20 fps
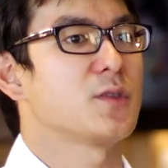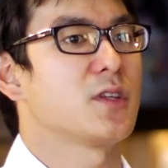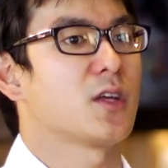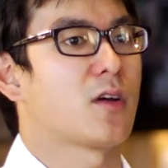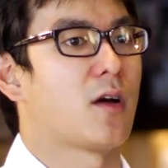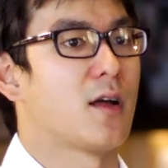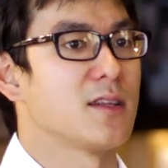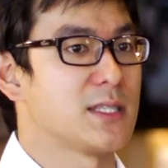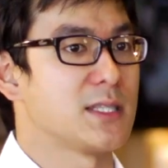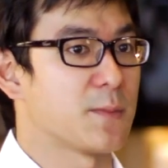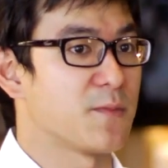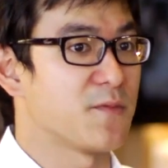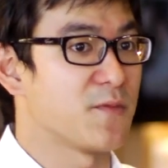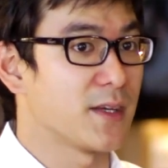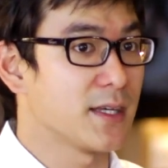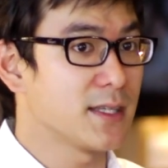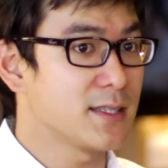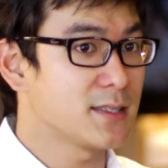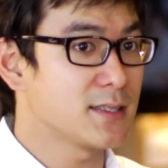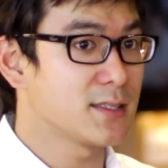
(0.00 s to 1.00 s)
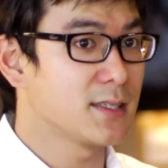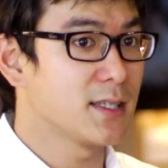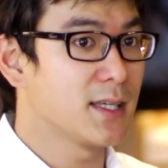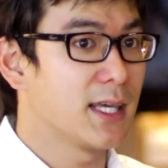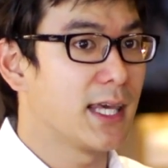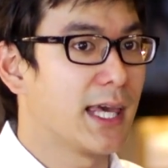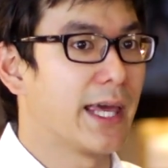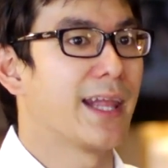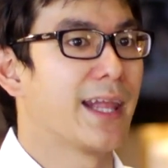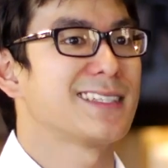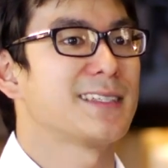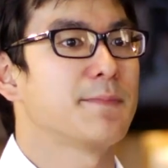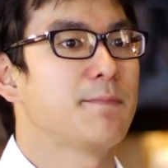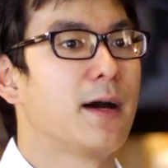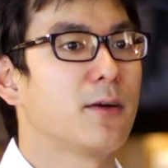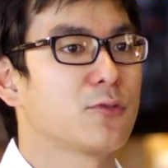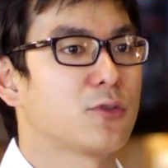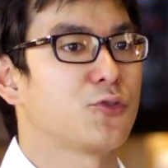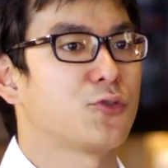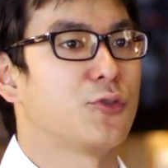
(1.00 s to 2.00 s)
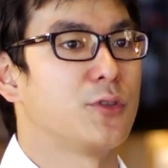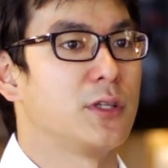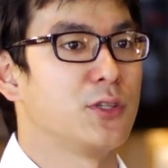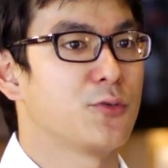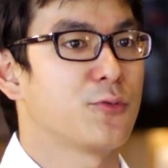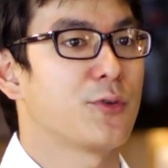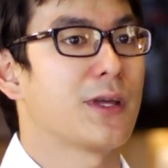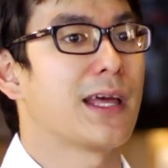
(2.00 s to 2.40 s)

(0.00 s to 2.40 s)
with the concept phase, and it's about to turn into